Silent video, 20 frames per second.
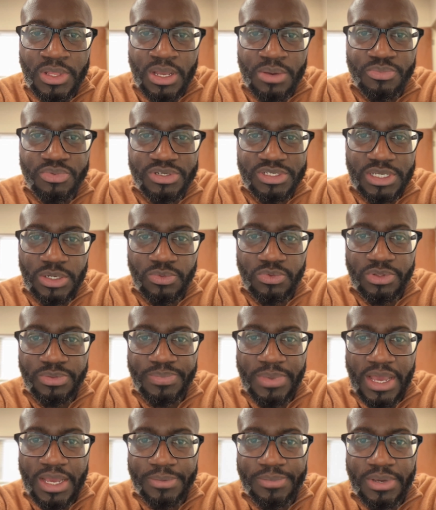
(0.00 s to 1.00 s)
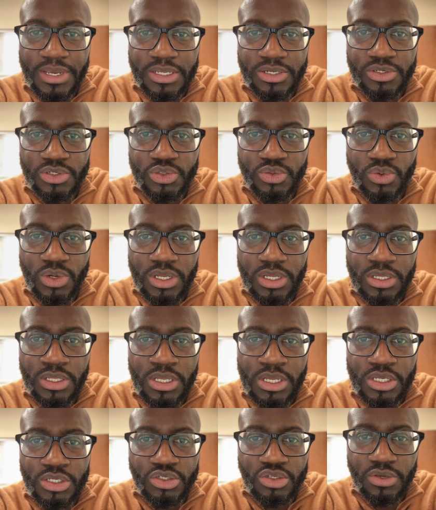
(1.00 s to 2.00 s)
present with back pain as well.
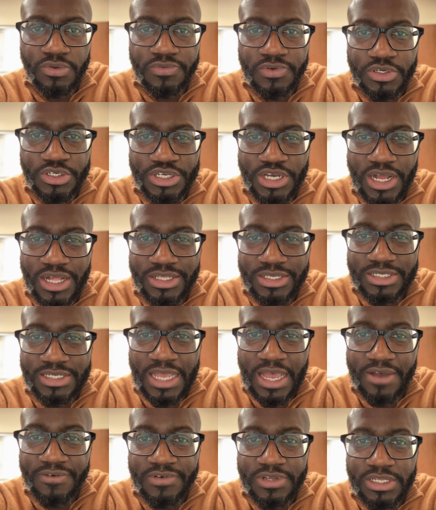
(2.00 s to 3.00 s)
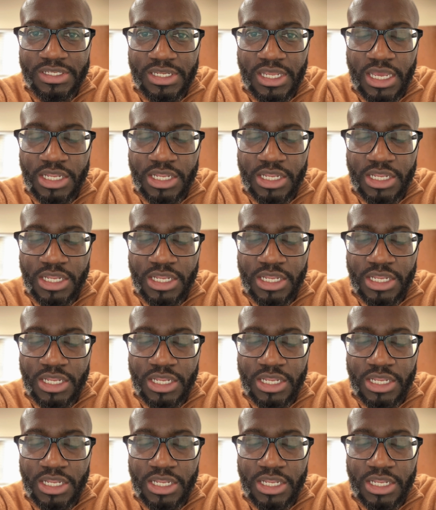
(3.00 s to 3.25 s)
So if your child is having